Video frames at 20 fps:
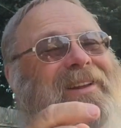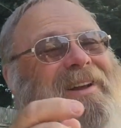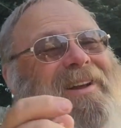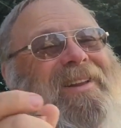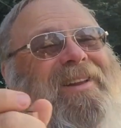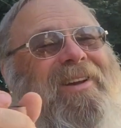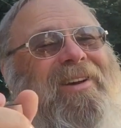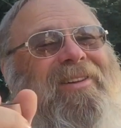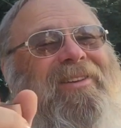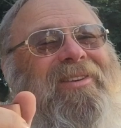
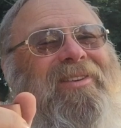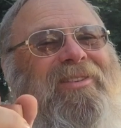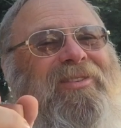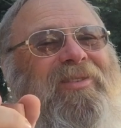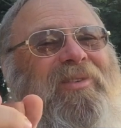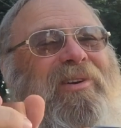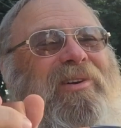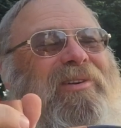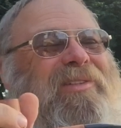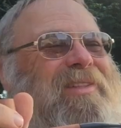
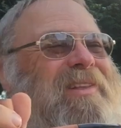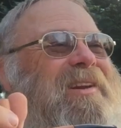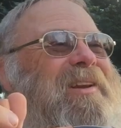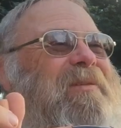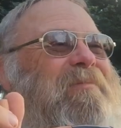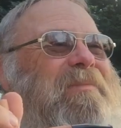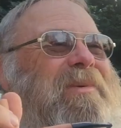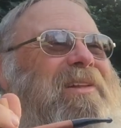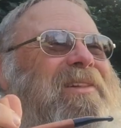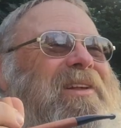$9 worth and
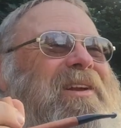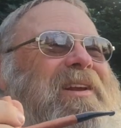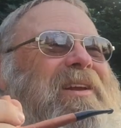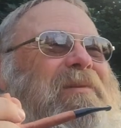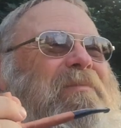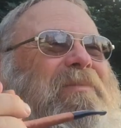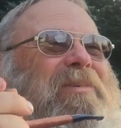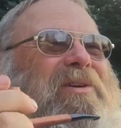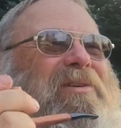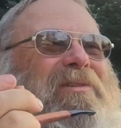a belly
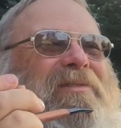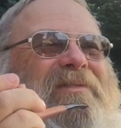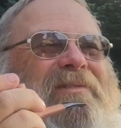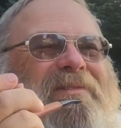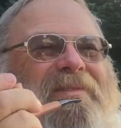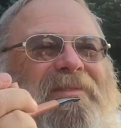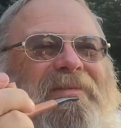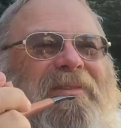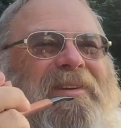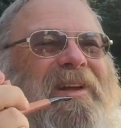to boot.
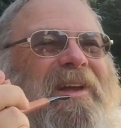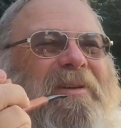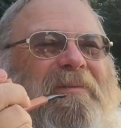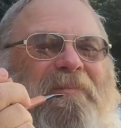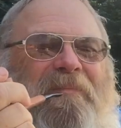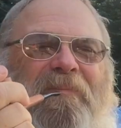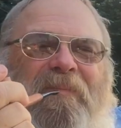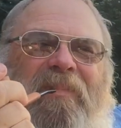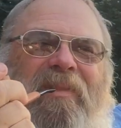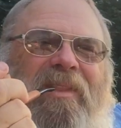But
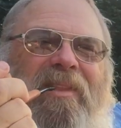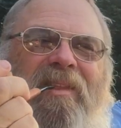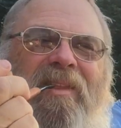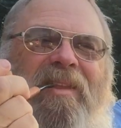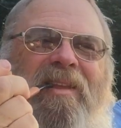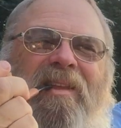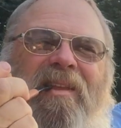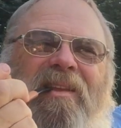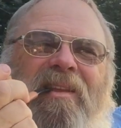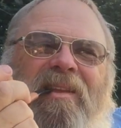
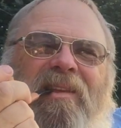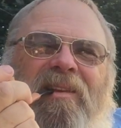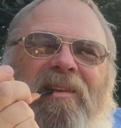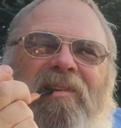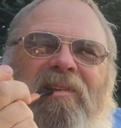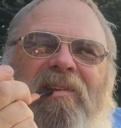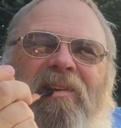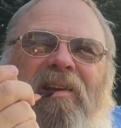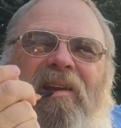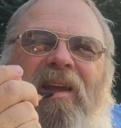
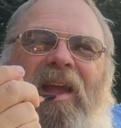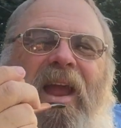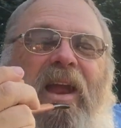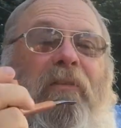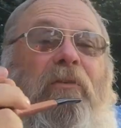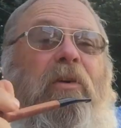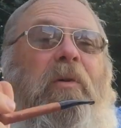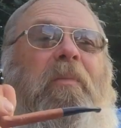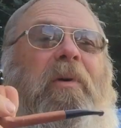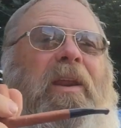
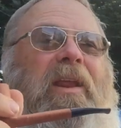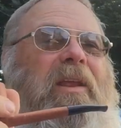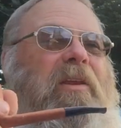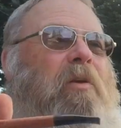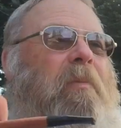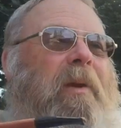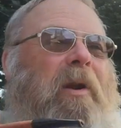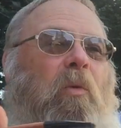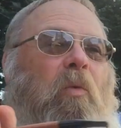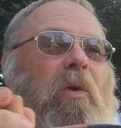everybody,
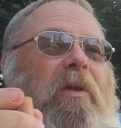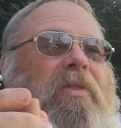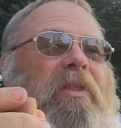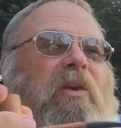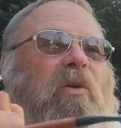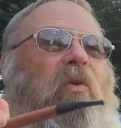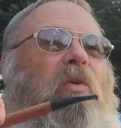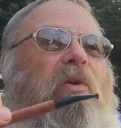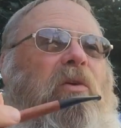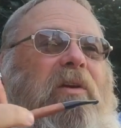no matter what
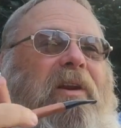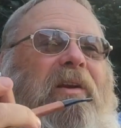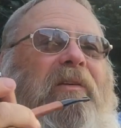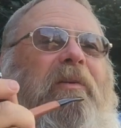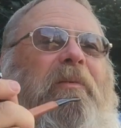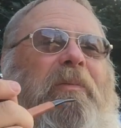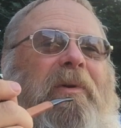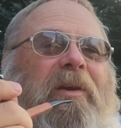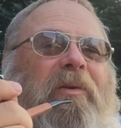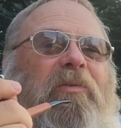they ordered,
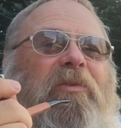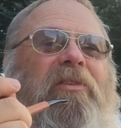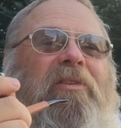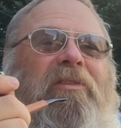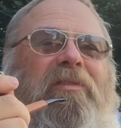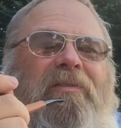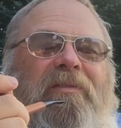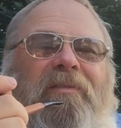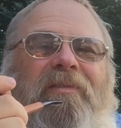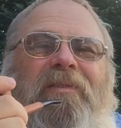everybody
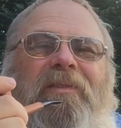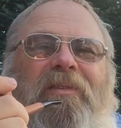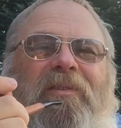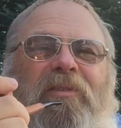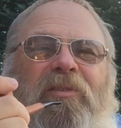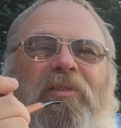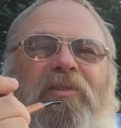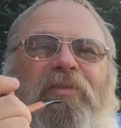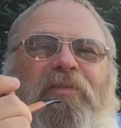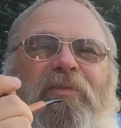was
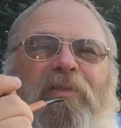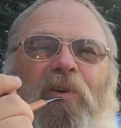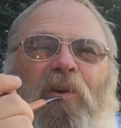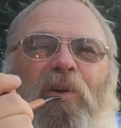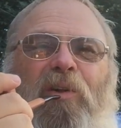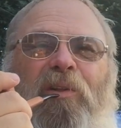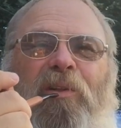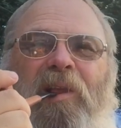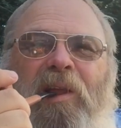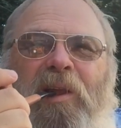
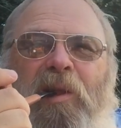full.